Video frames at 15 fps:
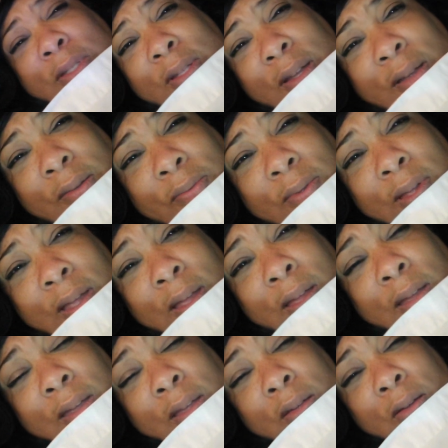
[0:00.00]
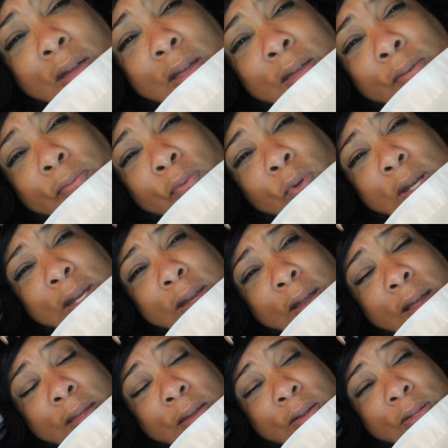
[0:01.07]
stuff. And here I am,
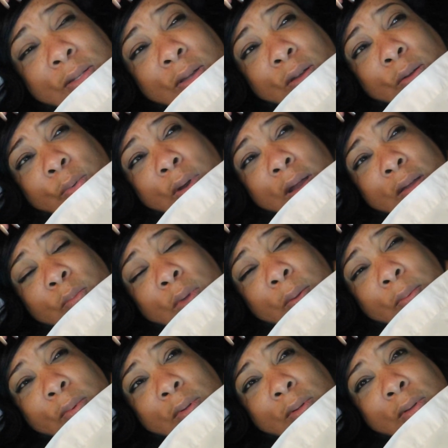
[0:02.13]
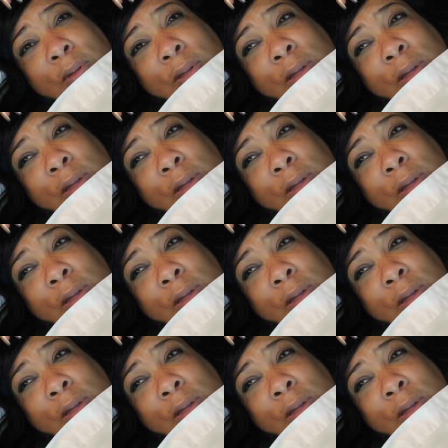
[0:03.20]
49 years old, but I remember